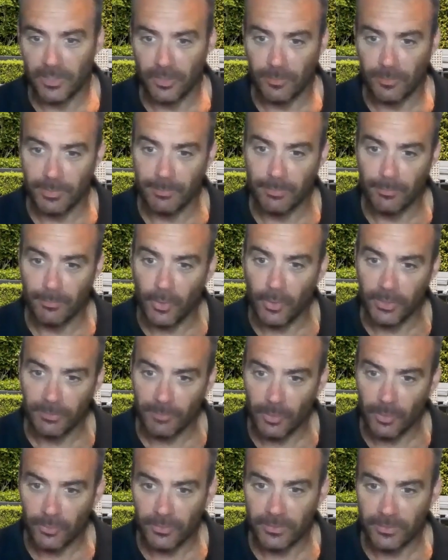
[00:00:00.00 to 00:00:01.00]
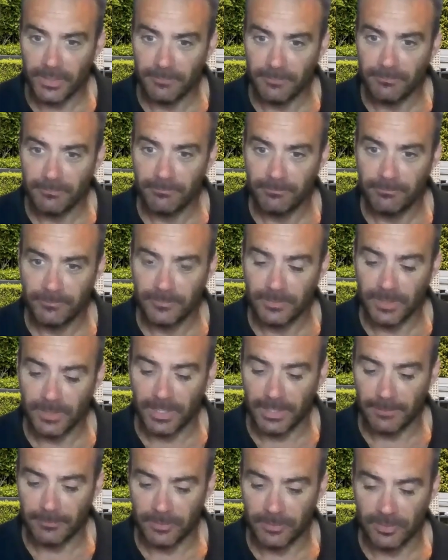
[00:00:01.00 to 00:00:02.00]
And I'll be promoting both of them
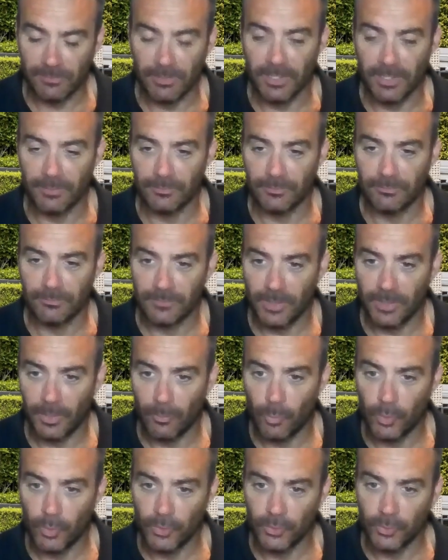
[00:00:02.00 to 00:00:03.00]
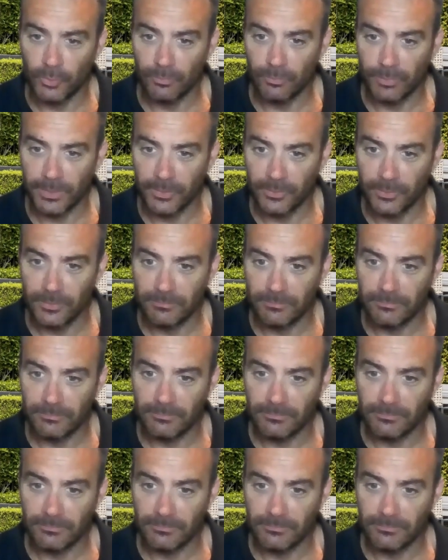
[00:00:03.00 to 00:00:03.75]
because I'm going to want to do a pretty good